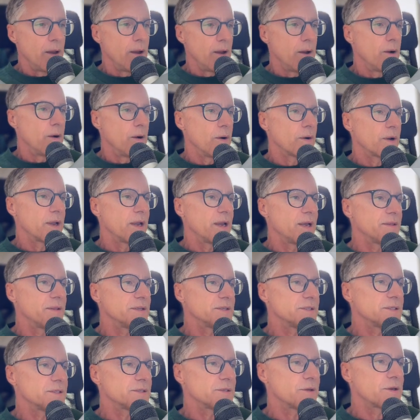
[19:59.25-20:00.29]
Okay,
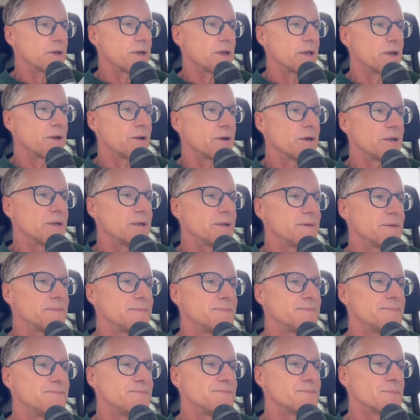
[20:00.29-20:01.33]
this is looking good.
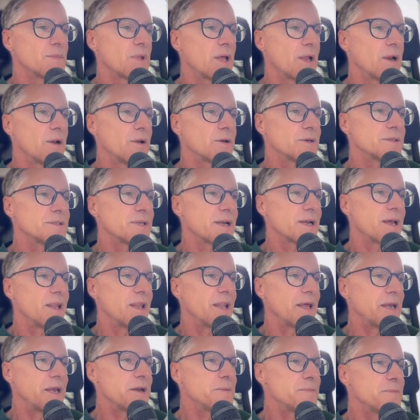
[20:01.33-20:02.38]
Looks like a
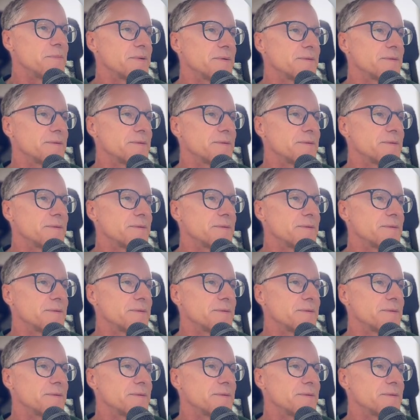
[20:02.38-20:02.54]
lamp.